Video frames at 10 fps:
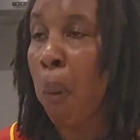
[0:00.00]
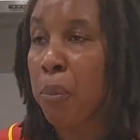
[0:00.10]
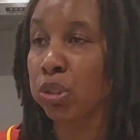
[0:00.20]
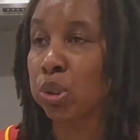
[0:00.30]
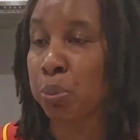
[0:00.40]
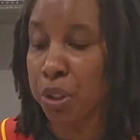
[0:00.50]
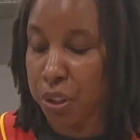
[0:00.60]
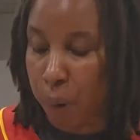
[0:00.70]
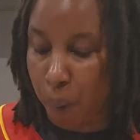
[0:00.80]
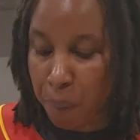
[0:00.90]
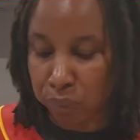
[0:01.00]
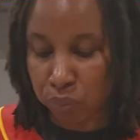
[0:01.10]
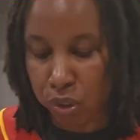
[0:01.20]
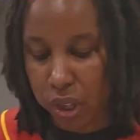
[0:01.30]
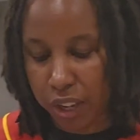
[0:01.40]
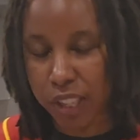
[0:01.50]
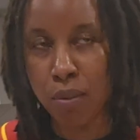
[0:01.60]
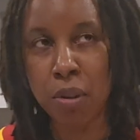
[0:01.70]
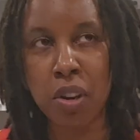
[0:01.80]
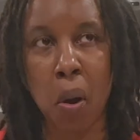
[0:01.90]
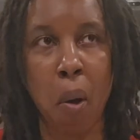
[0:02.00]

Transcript: This is pretty good. It's kind of giving me,